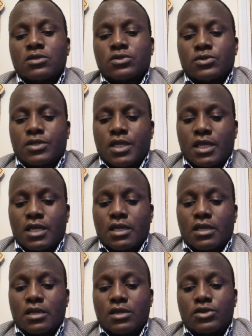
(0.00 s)
to
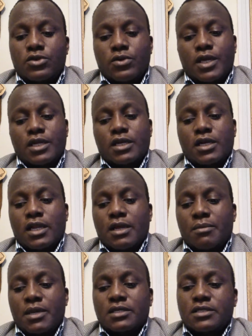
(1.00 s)
the UN
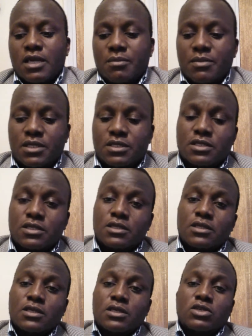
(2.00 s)
Climate Summit
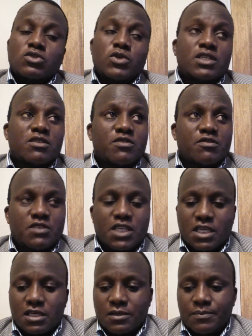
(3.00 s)

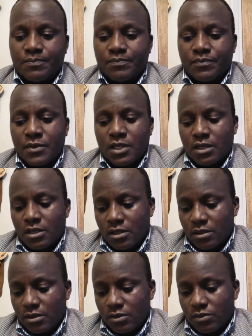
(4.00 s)
2015,
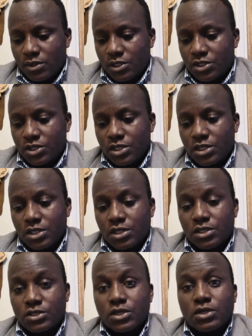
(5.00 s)
which
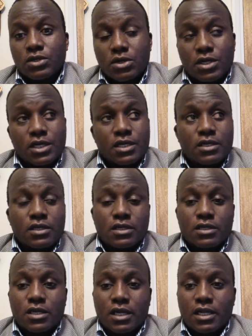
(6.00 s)
is ongoing
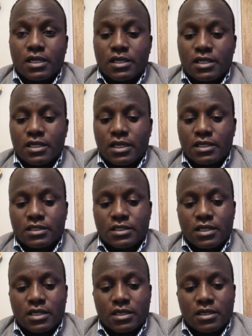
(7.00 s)
currently at
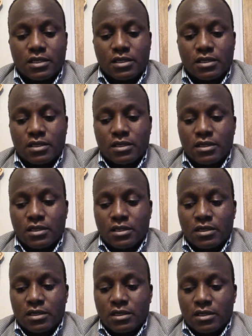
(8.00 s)
the
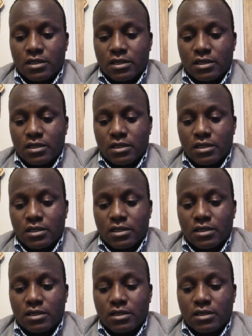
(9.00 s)
and
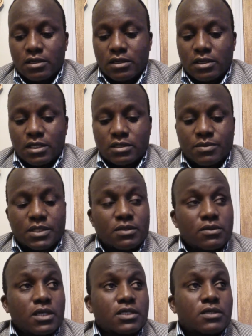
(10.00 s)
has
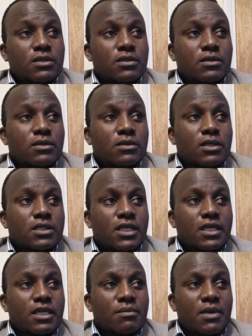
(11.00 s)
been
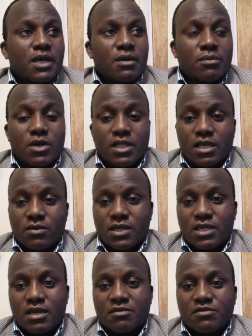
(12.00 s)
attended by more than
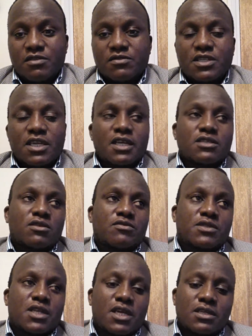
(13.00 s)
150 heads of
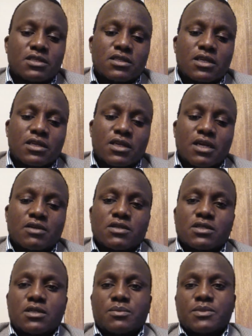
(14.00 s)
states and
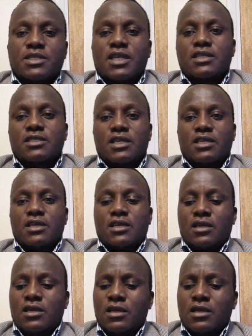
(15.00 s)
countries represented.